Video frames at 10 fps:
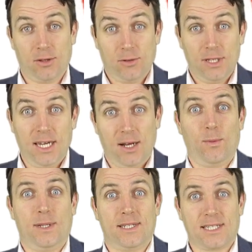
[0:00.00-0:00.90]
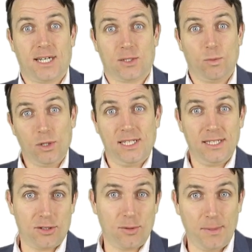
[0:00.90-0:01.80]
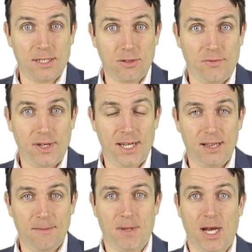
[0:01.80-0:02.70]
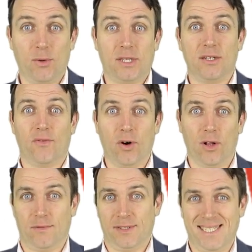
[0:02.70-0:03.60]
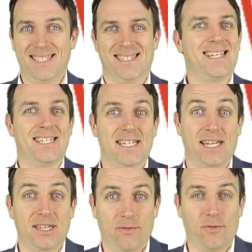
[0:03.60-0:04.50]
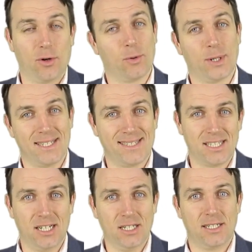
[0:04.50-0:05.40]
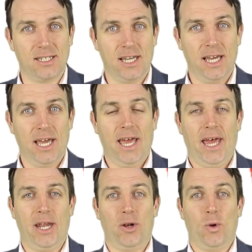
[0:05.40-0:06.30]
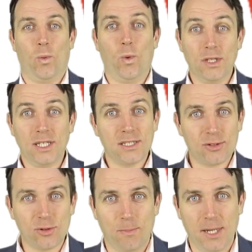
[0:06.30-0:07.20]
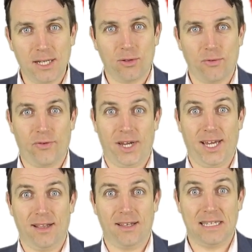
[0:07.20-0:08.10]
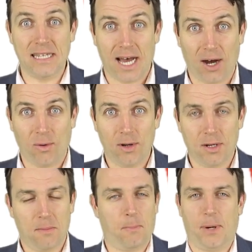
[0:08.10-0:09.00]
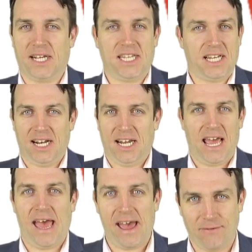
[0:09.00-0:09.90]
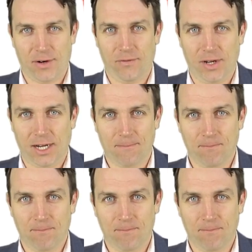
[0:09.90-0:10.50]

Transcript: Today I will discuss what is too big to fail, how it evolved since nineteen eighty-four when it started, and what is too big to fail now. Practically everything.